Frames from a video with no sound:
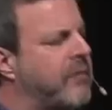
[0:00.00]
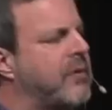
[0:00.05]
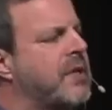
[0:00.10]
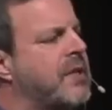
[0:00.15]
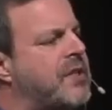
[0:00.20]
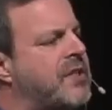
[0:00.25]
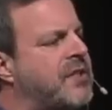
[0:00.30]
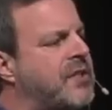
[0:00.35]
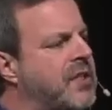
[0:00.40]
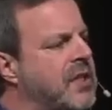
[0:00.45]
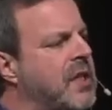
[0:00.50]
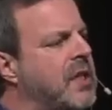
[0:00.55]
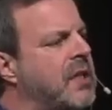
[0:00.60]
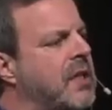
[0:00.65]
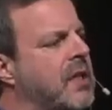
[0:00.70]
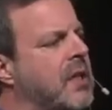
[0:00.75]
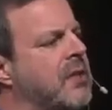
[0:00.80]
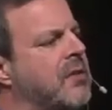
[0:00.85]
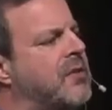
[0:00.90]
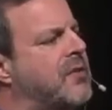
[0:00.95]
every
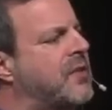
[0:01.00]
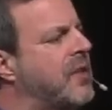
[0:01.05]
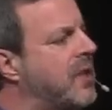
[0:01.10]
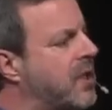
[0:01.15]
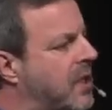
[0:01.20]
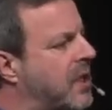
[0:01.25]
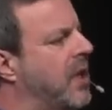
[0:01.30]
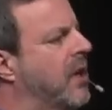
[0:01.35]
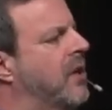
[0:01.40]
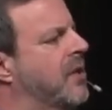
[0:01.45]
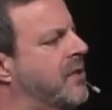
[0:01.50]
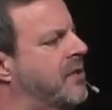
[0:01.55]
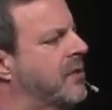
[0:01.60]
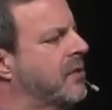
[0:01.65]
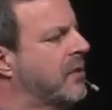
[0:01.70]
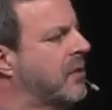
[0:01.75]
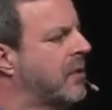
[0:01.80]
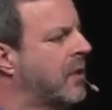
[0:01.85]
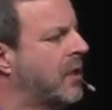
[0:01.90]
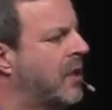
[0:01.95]
seat in city
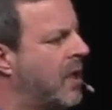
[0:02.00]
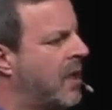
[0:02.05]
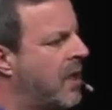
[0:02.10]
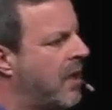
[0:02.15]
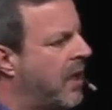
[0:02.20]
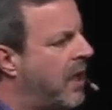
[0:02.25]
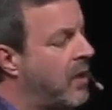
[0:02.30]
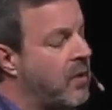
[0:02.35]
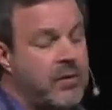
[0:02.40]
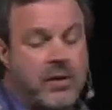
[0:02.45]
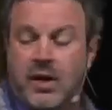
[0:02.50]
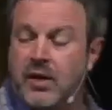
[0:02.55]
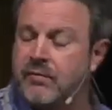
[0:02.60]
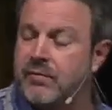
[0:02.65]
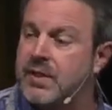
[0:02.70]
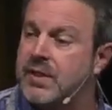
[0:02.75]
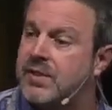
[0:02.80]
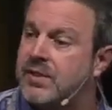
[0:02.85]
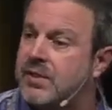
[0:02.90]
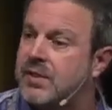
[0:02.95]
council and
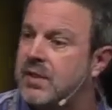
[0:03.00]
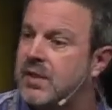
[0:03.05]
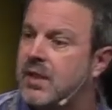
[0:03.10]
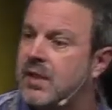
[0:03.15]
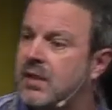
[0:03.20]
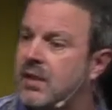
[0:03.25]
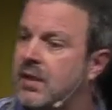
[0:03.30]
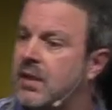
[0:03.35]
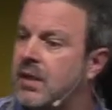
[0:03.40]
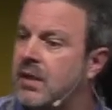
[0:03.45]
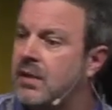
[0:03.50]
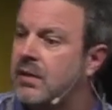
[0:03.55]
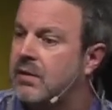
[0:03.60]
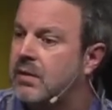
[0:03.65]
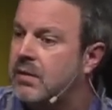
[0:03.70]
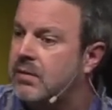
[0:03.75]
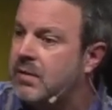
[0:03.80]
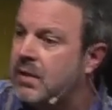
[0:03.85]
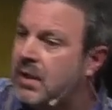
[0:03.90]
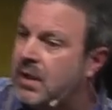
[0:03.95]
every seat
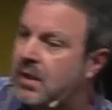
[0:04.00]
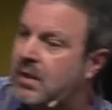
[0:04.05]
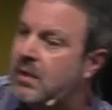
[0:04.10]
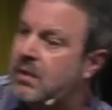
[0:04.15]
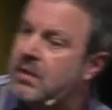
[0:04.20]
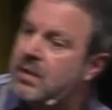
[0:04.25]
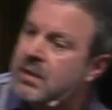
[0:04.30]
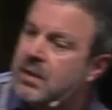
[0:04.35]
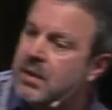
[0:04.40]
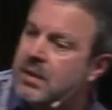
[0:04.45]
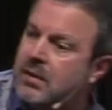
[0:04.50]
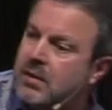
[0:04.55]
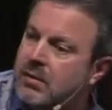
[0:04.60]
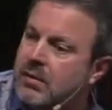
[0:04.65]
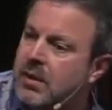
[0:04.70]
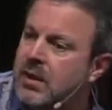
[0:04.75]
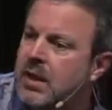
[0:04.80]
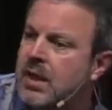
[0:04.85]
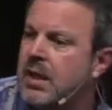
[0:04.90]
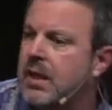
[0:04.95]
in, in, you
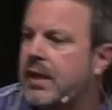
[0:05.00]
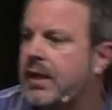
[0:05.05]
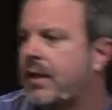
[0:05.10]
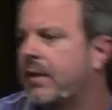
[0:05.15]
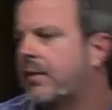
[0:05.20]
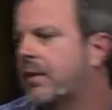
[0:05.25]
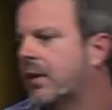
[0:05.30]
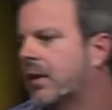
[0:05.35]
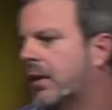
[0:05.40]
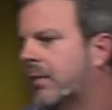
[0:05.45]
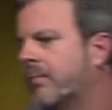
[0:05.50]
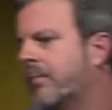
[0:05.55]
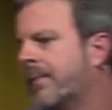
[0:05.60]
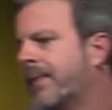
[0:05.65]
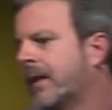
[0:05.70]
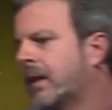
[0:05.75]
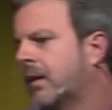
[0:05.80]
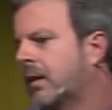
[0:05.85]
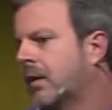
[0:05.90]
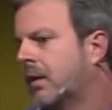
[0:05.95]
know, in,
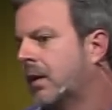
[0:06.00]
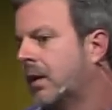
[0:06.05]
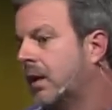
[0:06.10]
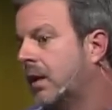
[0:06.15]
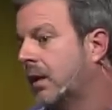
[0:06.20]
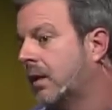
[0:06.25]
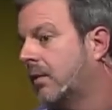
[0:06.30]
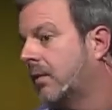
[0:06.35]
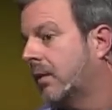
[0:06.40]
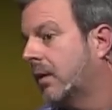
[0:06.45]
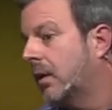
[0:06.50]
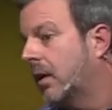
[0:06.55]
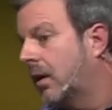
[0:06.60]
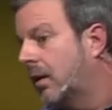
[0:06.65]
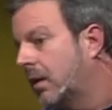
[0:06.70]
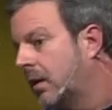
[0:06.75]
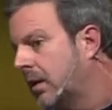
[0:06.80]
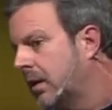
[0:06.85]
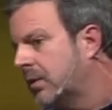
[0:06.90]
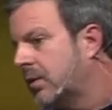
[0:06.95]
the, in,
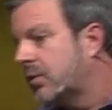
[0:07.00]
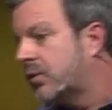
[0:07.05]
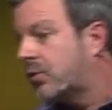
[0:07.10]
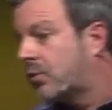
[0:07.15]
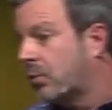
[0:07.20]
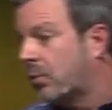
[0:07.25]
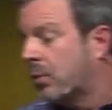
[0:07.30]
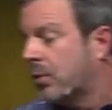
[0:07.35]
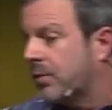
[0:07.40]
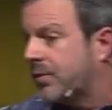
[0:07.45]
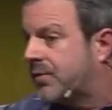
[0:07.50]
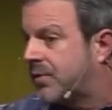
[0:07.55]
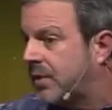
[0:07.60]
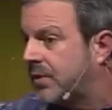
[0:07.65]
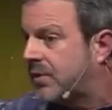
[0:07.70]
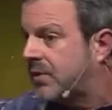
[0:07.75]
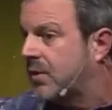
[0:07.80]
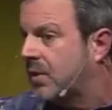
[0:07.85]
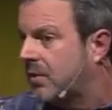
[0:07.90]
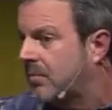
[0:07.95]
the, in the school
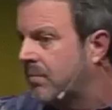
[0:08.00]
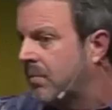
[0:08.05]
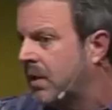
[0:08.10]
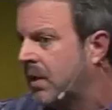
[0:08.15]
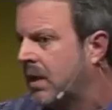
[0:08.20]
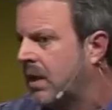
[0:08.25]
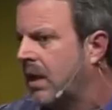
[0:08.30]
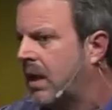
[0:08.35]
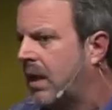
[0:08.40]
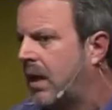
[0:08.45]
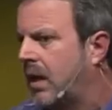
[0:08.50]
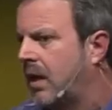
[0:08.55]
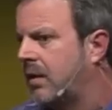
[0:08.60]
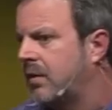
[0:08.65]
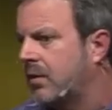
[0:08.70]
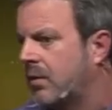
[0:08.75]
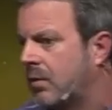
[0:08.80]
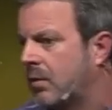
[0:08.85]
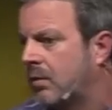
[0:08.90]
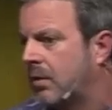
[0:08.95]
system
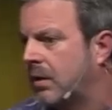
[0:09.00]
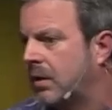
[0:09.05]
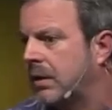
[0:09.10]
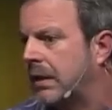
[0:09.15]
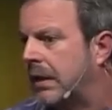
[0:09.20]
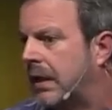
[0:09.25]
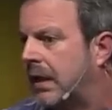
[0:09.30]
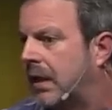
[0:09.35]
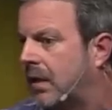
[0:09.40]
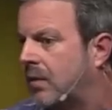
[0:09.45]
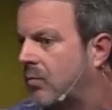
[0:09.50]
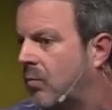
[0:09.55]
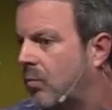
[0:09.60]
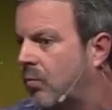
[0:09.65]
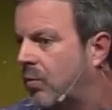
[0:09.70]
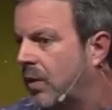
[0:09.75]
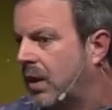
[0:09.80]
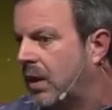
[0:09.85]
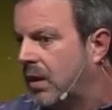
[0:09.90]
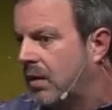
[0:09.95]
and you know
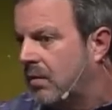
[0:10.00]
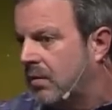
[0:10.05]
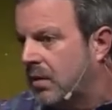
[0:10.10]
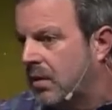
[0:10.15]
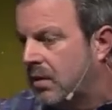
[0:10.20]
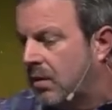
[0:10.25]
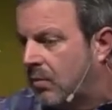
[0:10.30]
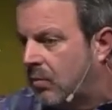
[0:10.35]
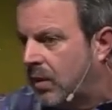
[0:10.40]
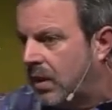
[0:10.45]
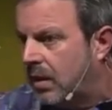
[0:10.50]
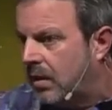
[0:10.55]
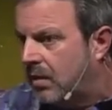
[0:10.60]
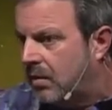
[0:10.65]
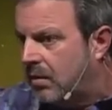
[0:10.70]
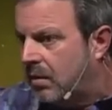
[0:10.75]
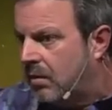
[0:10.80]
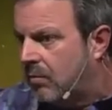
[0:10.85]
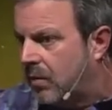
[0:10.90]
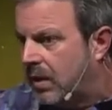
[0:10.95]
and we you know we
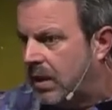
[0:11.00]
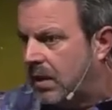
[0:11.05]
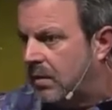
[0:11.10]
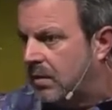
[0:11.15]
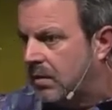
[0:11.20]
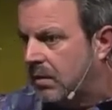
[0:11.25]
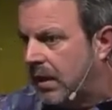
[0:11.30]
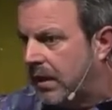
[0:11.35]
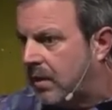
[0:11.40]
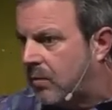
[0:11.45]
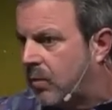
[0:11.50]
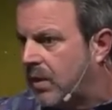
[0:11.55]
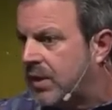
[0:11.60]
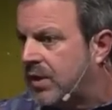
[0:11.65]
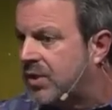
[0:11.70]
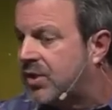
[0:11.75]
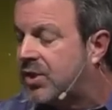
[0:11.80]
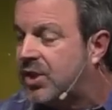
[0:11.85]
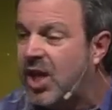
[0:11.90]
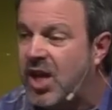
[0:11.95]
and we like we
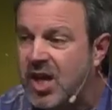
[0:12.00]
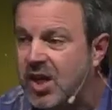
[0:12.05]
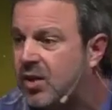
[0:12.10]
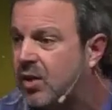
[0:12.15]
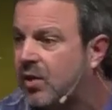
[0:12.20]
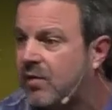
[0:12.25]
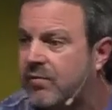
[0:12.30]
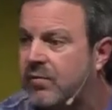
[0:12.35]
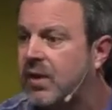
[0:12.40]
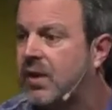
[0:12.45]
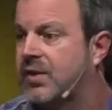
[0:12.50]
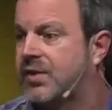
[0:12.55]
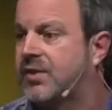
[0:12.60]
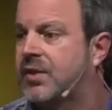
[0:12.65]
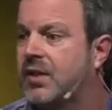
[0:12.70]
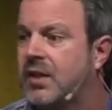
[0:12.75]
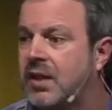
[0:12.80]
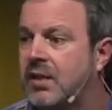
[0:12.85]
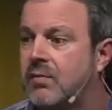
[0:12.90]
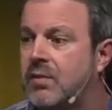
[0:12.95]
just take over our
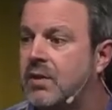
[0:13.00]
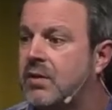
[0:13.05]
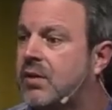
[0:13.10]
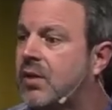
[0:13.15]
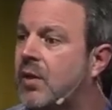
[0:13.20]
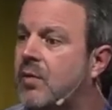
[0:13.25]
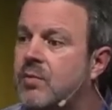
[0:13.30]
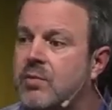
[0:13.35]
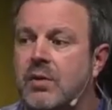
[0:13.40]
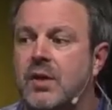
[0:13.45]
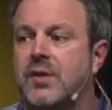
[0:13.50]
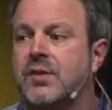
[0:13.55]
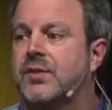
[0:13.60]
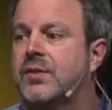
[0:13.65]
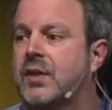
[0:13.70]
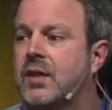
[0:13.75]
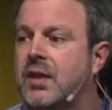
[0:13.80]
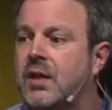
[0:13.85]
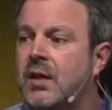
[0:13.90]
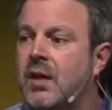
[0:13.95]
city when you come to our
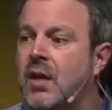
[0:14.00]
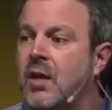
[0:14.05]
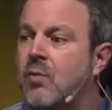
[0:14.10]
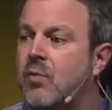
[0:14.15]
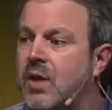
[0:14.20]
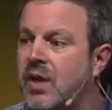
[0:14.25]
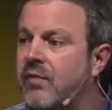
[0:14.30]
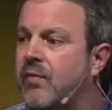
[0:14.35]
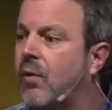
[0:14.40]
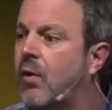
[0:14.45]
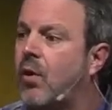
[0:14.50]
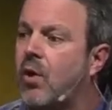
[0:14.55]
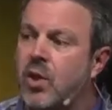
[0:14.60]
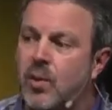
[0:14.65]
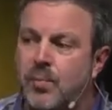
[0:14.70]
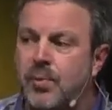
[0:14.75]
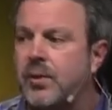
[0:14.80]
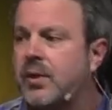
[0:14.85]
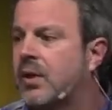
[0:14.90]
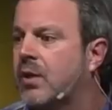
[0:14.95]
city we have all
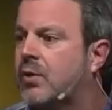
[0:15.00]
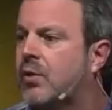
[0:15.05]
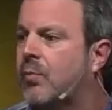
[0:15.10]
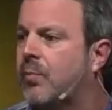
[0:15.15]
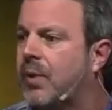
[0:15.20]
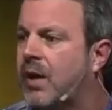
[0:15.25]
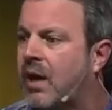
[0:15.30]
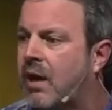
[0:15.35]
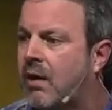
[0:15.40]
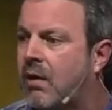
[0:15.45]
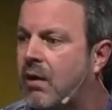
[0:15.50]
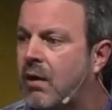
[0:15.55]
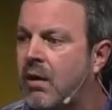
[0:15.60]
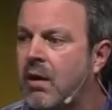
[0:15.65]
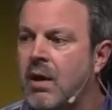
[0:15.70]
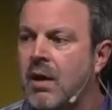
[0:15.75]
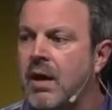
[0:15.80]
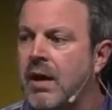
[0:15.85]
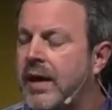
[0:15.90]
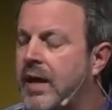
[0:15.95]
the political
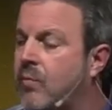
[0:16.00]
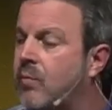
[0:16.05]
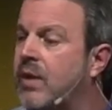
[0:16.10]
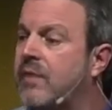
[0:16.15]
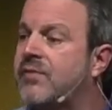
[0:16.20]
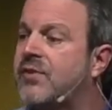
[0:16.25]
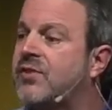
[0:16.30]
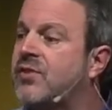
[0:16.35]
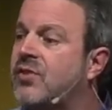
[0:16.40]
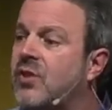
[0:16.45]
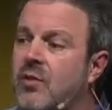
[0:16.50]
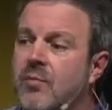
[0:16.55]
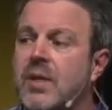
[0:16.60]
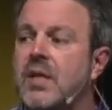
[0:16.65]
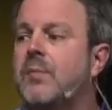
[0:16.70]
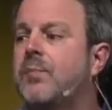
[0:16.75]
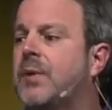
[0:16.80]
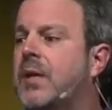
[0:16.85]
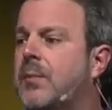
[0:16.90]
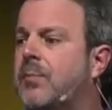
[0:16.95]
power and we have so
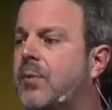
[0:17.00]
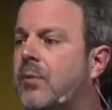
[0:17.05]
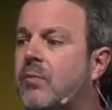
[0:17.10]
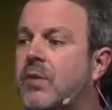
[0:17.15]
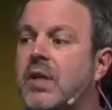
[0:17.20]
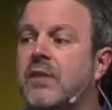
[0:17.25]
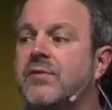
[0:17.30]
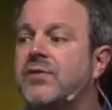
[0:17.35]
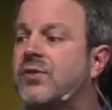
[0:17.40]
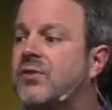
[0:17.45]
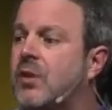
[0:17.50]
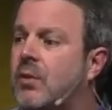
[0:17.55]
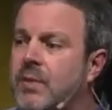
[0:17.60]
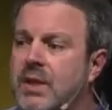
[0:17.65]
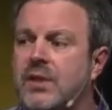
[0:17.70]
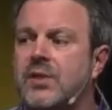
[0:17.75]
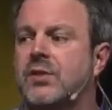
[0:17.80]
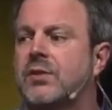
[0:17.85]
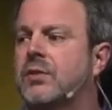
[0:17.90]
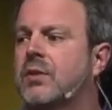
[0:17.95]
many people we have so
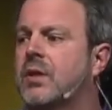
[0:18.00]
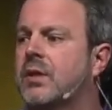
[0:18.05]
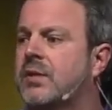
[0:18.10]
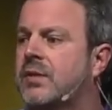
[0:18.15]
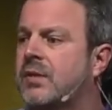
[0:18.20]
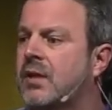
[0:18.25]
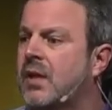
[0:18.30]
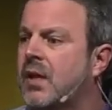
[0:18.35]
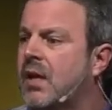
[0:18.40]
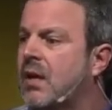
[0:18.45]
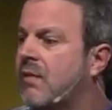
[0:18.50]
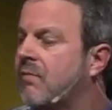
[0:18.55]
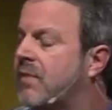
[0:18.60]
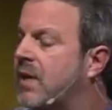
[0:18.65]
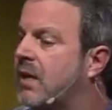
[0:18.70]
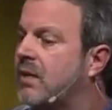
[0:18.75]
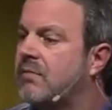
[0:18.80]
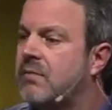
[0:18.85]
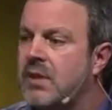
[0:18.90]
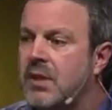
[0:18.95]
many students
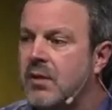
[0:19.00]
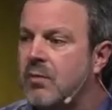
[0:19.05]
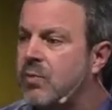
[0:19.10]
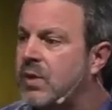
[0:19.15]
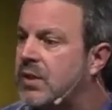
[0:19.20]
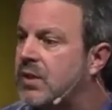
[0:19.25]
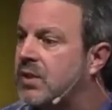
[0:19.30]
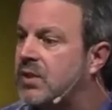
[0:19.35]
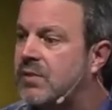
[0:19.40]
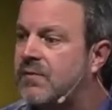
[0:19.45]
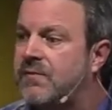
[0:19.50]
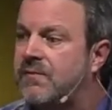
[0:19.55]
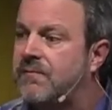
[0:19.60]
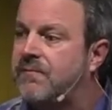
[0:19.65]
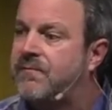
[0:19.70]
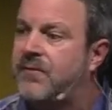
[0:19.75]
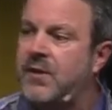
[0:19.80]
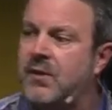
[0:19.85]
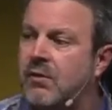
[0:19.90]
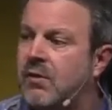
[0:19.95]
that you know we just
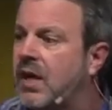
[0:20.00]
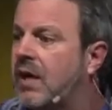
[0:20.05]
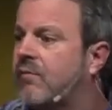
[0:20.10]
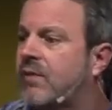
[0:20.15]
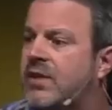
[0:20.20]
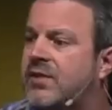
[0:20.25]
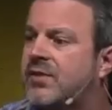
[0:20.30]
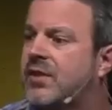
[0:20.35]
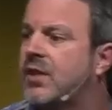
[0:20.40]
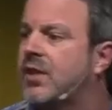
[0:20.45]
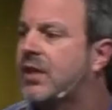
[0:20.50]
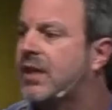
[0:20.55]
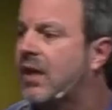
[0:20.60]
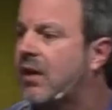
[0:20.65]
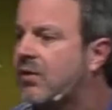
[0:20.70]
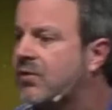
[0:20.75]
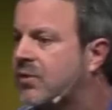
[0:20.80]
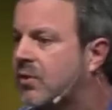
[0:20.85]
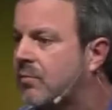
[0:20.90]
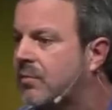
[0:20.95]
fill every city
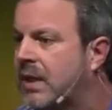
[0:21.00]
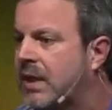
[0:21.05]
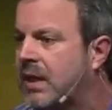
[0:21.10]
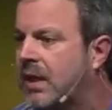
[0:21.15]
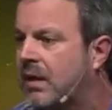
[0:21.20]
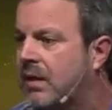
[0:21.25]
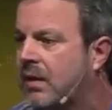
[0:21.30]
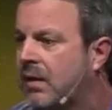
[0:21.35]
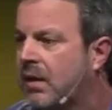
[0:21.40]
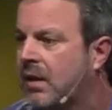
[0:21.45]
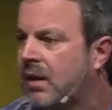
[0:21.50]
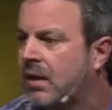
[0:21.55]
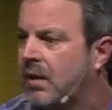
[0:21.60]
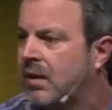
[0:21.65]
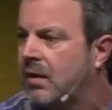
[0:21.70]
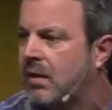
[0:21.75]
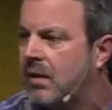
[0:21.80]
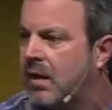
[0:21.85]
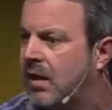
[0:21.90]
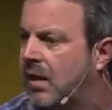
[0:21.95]
council meeting
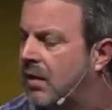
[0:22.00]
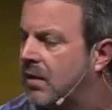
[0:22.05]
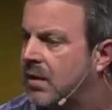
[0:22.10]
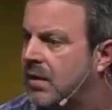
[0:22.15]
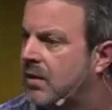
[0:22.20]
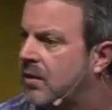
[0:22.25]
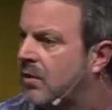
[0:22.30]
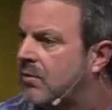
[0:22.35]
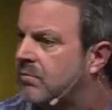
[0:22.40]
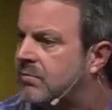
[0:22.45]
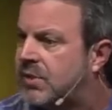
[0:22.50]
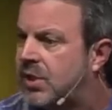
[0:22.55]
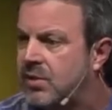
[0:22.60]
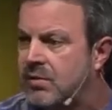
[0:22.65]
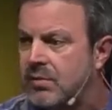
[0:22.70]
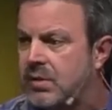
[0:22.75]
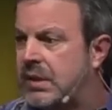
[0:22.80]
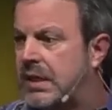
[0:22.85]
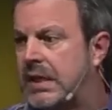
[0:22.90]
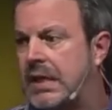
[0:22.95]
uh, you know,
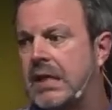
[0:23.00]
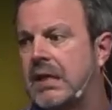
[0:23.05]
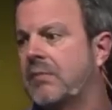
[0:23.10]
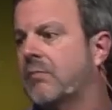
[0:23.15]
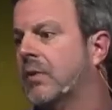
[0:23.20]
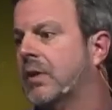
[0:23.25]
eh,